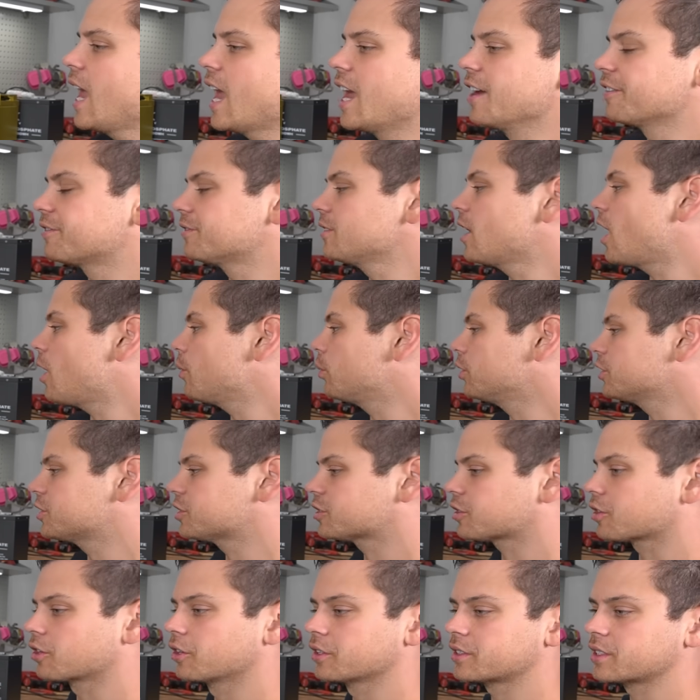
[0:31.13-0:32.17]
If not, we'll
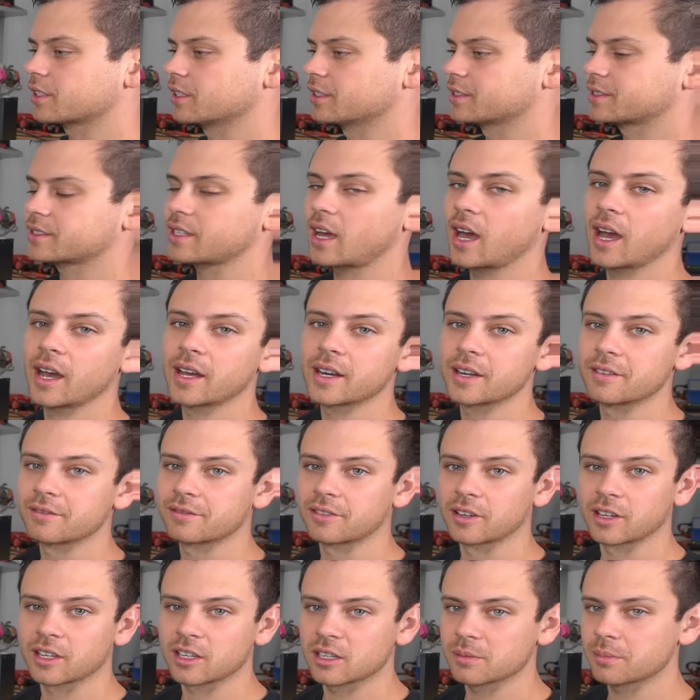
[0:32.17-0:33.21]
just throw it to the side and
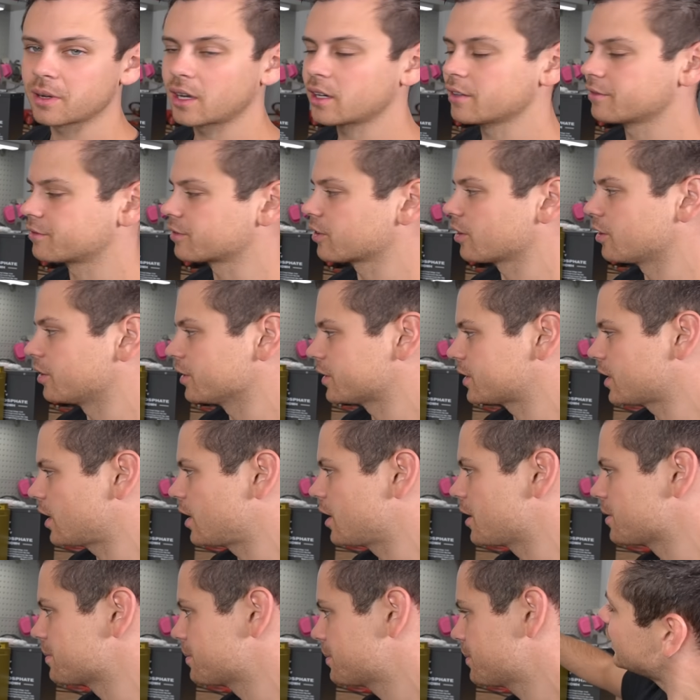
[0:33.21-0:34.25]
forget about it for all
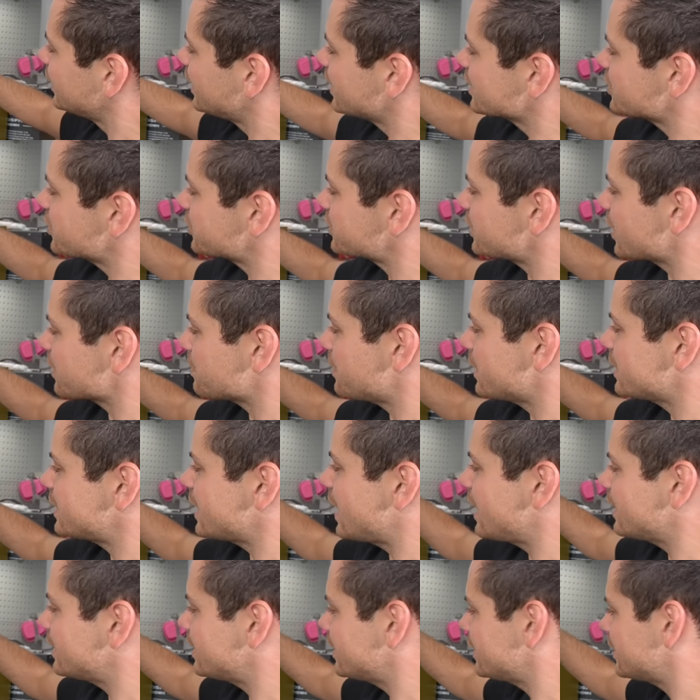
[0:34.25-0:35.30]
time. Just like my
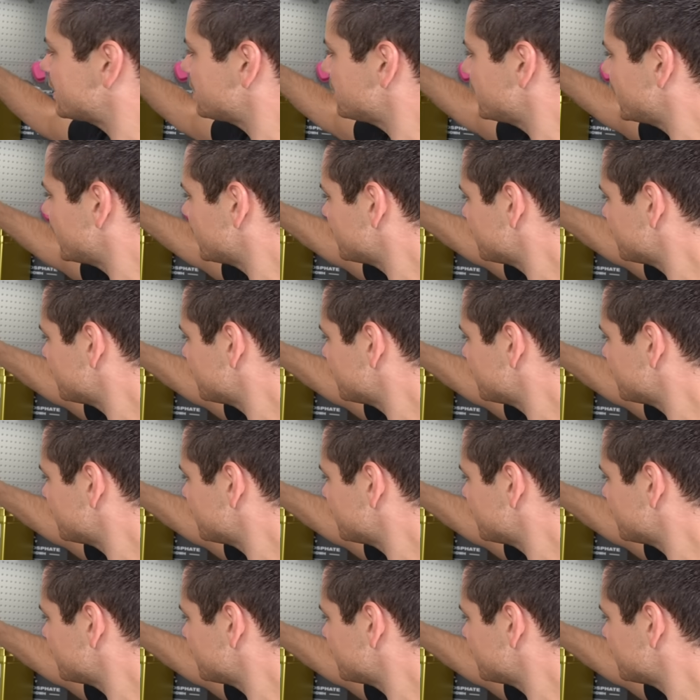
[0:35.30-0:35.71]
dad did to me.